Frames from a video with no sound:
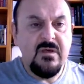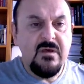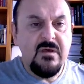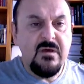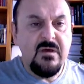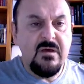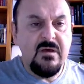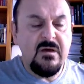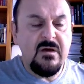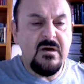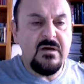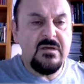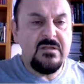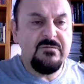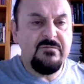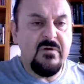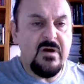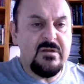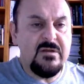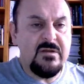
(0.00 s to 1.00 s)
I
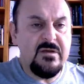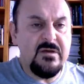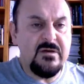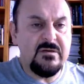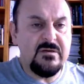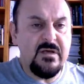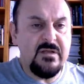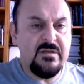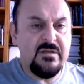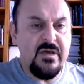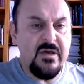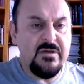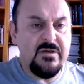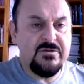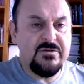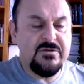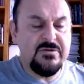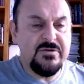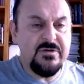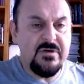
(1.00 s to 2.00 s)
define here an
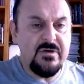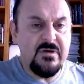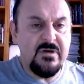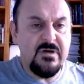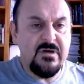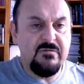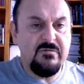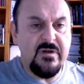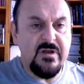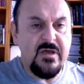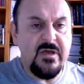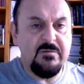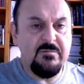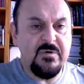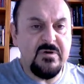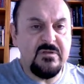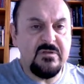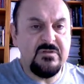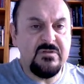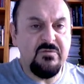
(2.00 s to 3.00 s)
age
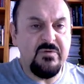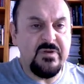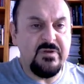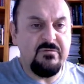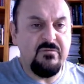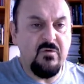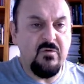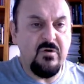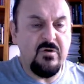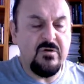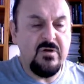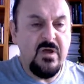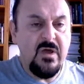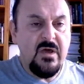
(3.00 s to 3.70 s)
variable 24,